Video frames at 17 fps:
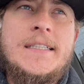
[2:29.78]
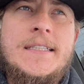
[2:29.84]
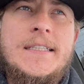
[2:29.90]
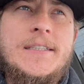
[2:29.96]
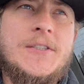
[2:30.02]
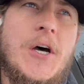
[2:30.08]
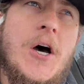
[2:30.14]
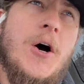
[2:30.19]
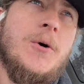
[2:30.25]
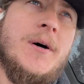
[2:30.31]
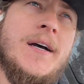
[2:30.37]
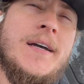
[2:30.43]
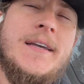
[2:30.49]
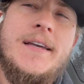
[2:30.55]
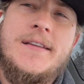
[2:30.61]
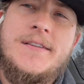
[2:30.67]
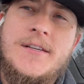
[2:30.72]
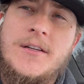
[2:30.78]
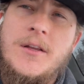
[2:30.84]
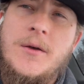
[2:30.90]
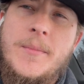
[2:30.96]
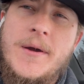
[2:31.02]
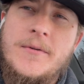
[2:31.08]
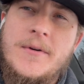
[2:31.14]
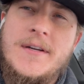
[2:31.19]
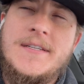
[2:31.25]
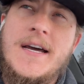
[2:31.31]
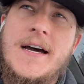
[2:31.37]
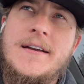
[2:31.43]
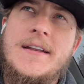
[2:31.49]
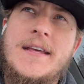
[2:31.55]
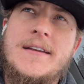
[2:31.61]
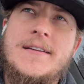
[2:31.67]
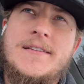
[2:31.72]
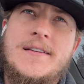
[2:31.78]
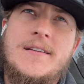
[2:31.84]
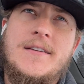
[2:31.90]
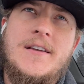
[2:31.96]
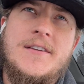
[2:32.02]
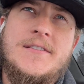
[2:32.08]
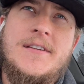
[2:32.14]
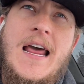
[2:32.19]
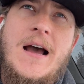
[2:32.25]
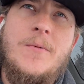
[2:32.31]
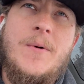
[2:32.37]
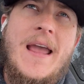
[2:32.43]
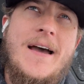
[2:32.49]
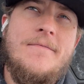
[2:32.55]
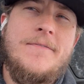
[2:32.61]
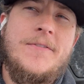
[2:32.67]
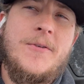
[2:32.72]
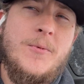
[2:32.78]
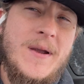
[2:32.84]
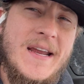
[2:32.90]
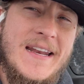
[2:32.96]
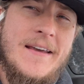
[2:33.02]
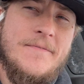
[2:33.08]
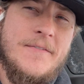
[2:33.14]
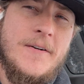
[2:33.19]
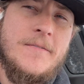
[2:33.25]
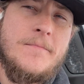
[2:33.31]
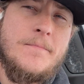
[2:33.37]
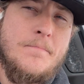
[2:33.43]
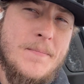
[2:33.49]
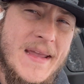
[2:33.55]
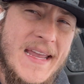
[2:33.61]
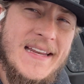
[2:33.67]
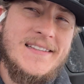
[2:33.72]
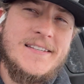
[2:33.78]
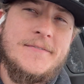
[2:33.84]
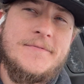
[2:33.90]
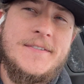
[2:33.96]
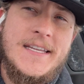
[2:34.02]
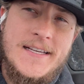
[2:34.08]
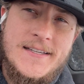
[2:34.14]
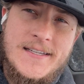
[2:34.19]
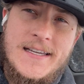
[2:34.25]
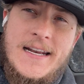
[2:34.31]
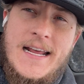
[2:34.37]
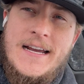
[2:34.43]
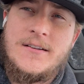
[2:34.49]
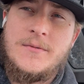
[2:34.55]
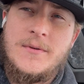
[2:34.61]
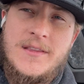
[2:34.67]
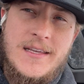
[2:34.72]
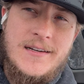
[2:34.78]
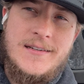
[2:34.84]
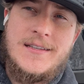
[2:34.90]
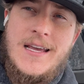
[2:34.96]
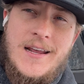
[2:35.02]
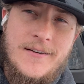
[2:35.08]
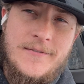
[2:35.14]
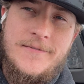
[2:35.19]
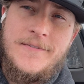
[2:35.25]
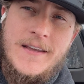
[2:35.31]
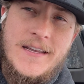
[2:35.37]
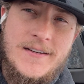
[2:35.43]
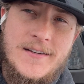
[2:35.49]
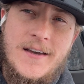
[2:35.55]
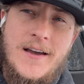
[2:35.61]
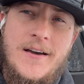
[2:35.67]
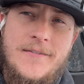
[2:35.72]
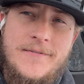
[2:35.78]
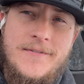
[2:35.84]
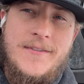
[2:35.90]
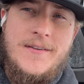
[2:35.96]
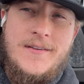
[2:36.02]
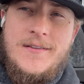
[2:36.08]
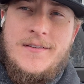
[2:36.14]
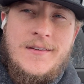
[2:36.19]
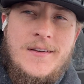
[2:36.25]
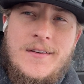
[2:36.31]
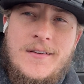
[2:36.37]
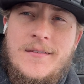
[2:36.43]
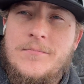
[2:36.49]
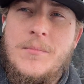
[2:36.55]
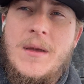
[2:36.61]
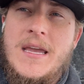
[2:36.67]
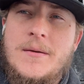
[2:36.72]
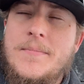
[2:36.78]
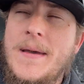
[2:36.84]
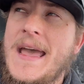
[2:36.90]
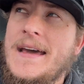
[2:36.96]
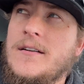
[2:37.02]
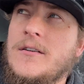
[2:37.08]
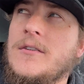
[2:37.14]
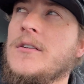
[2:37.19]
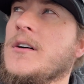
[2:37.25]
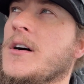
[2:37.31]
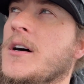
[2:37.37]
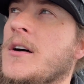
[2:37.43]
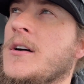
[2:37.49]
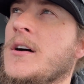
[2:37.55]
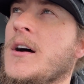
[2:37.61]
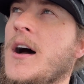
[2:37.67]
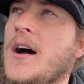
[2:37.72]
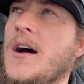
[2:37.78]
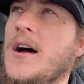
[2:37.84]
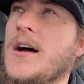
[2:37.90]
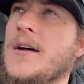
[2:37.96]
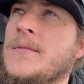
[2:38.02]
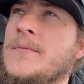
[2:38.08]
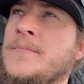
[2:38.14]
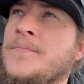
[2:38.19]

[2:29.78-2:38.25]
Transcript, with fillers: So it's a little bit redundant because now we have three different means of disconnect within 10 feet of the main panel. Uh,